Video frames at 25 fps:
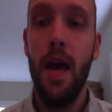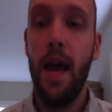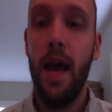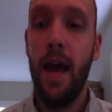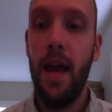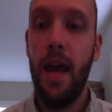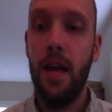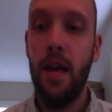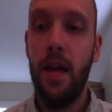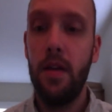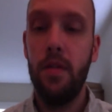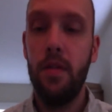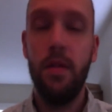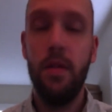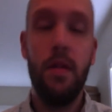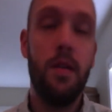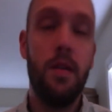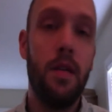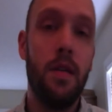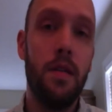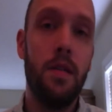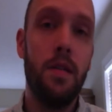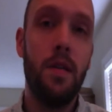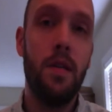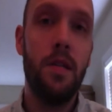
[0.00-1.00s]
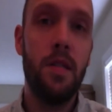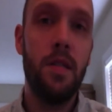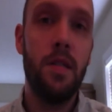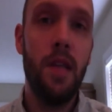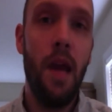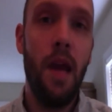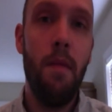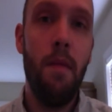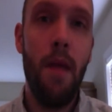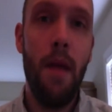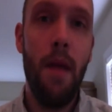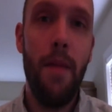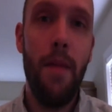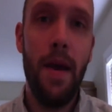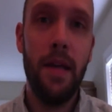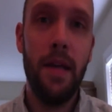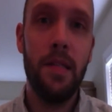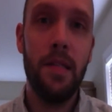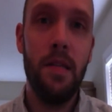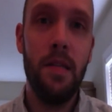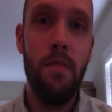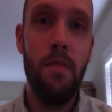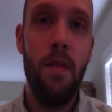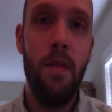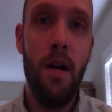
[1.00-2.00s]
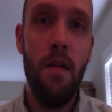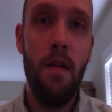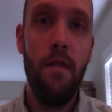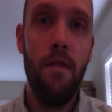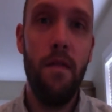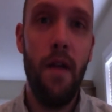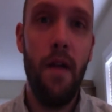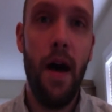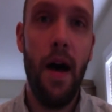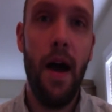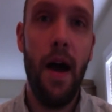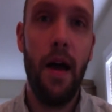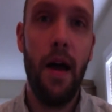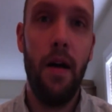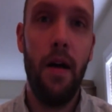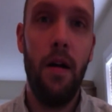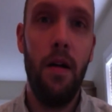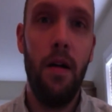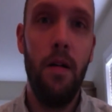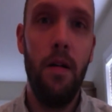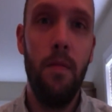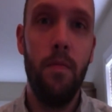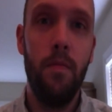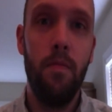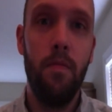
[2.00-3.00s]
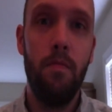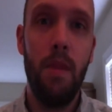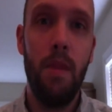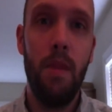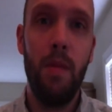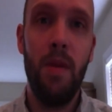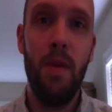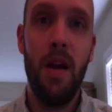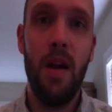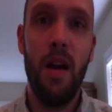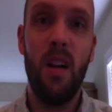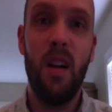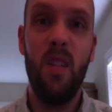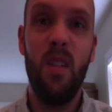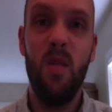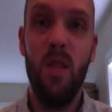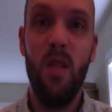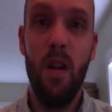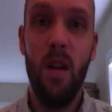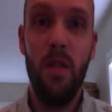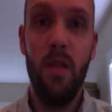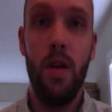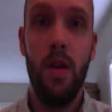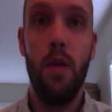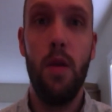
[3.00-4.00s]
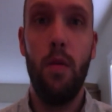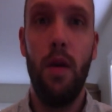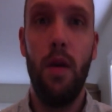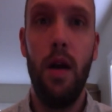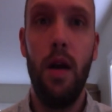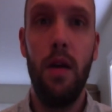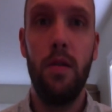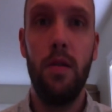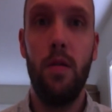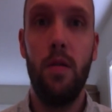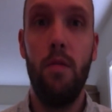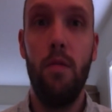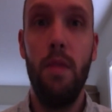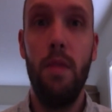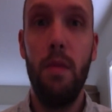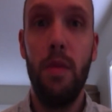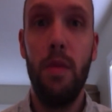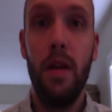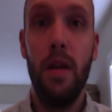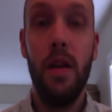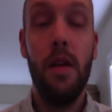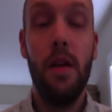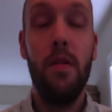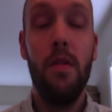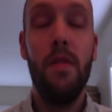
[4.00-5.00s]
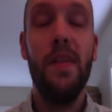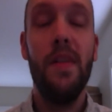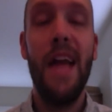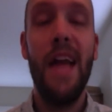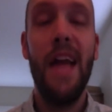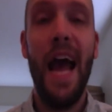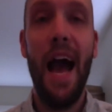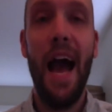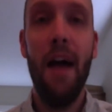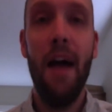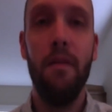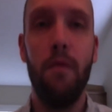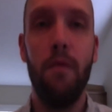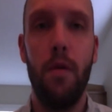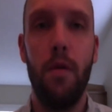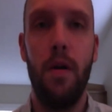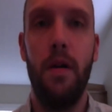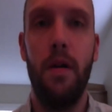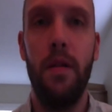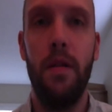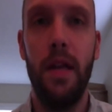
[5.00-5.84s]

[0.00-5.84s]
And does their sitemap XML file maybe not include all the URLs, or maybe they don't even have one?